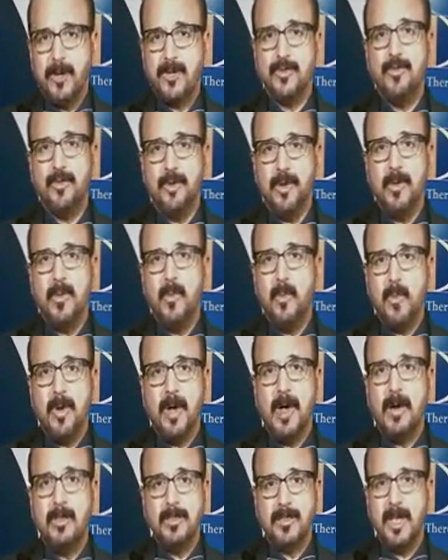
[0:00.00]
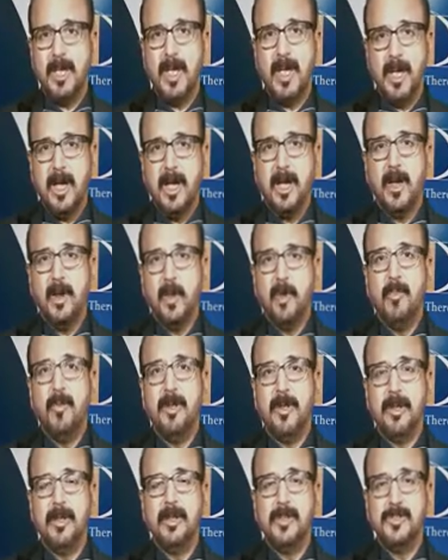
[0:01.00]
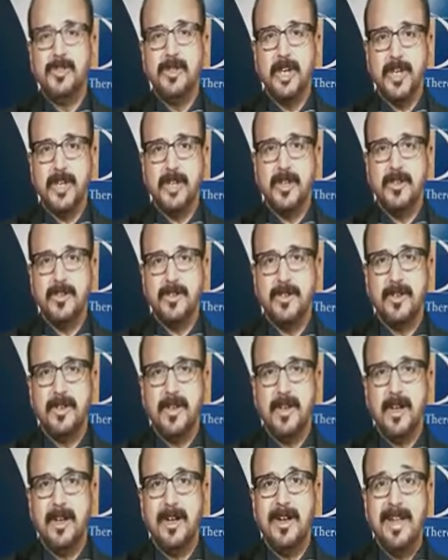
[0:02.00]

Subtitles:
watchful on the global changes,